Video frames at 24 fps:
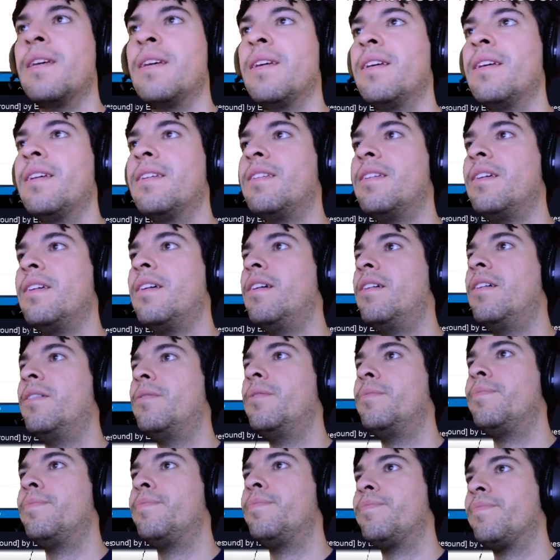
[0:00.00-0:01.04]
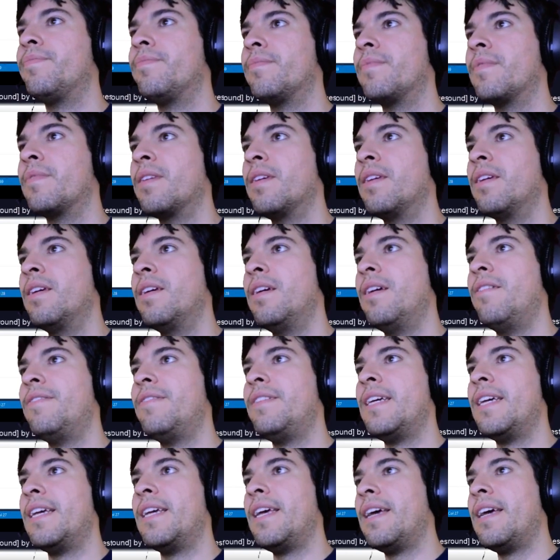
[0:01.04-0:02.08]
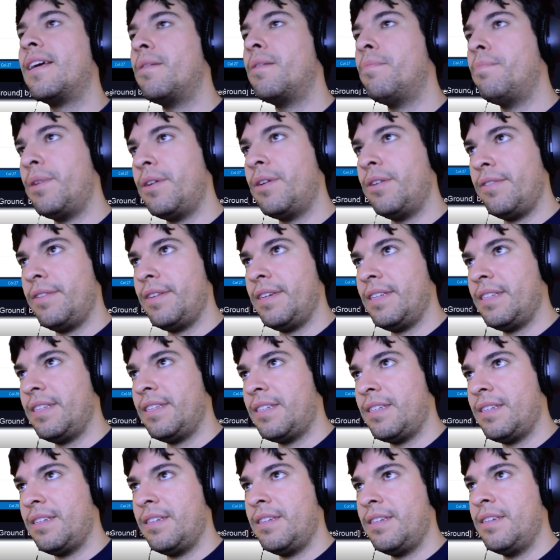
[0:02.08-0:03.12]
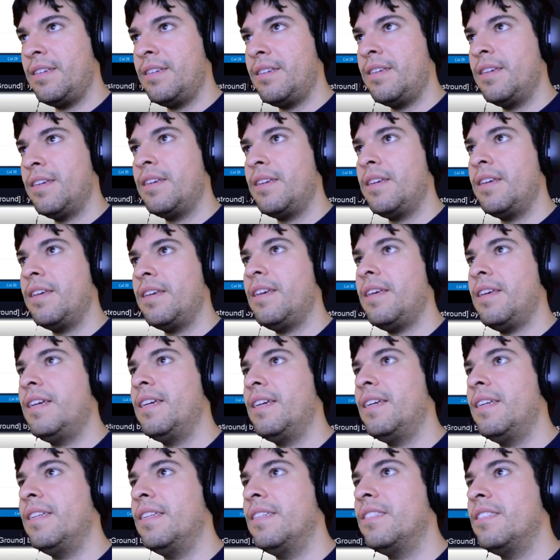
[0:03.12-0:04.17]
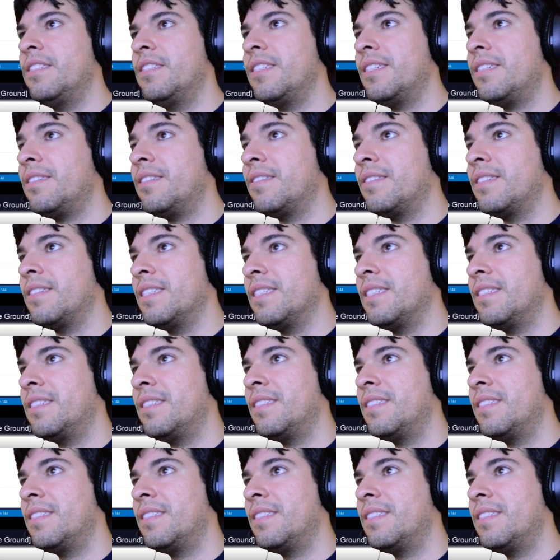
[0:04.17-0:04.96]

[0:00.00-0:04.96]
So, say get component and children.